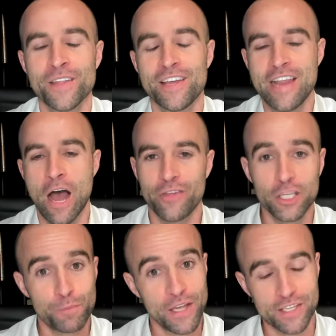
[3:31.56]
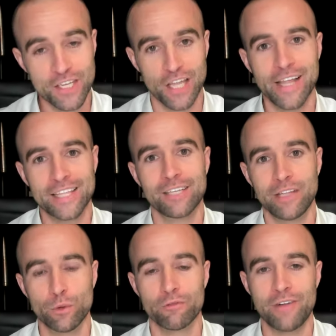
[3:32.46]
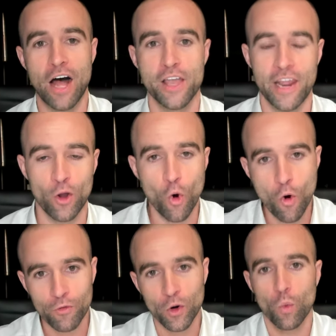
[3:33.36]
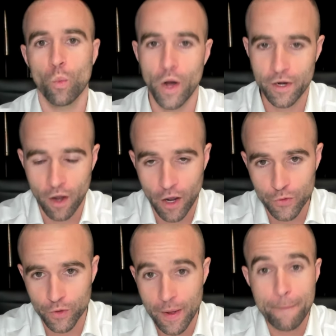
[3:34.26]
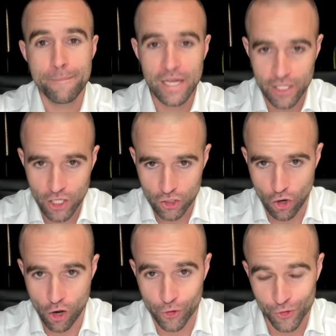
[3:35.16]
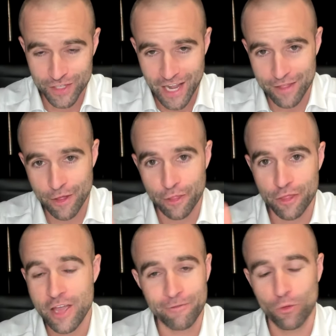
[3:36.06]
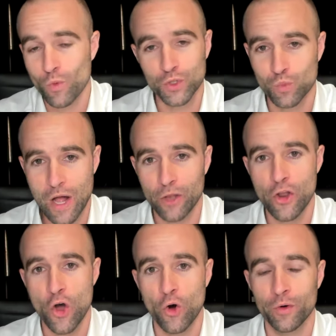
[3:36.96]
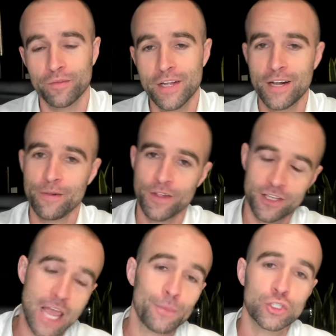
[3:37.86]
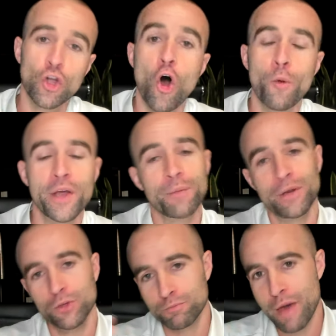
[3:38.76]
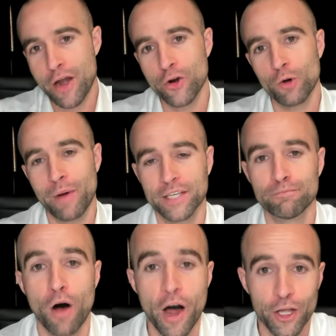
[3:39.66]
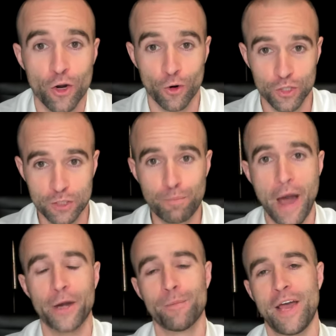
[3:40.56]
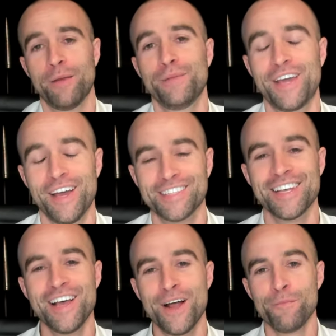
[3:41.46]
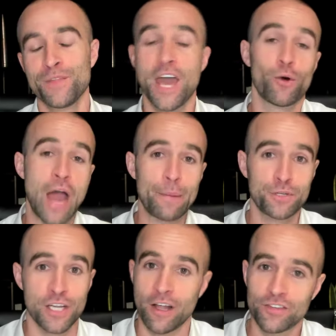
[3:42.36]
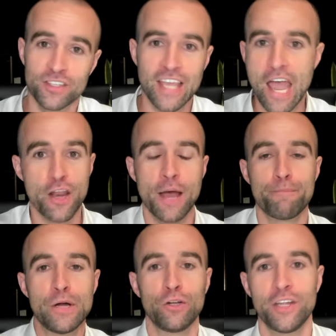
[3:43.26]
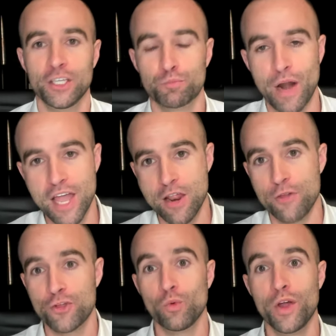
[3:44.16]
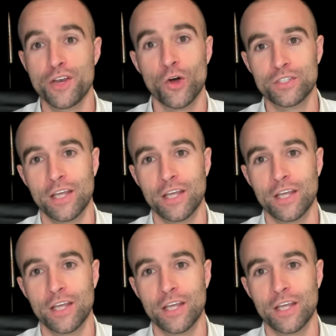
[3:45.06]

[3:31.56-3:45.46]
Now, these pieces collectively were valued at over $100 million. And the thief was well known. His name was Tomek, but he was better known by his moniker, Spider-Man, because he had a rap sheet of scaling up buildings, breaking in through windows.